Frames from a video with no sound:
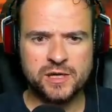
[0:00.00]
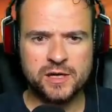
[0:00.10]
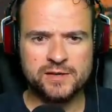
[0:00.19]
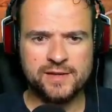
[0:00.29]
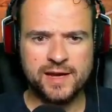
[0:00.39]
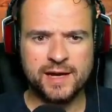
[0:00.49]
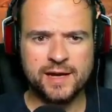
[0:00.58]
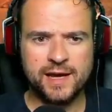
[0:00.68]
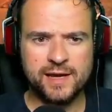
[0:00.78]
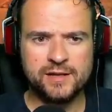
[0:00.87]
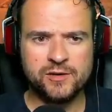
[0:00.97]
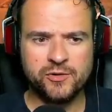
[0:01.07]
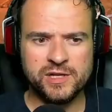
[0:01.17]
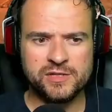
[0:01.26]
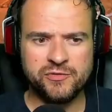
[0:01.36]
attack and
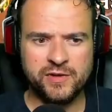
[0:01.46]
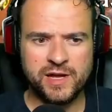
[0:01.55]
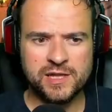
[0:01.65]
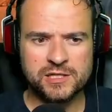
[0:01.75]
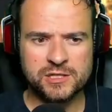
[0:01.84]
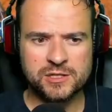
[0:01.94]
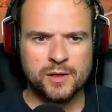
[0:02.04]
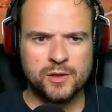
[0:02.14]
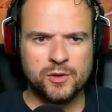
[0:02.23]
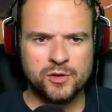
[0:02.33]
decreased defense. Could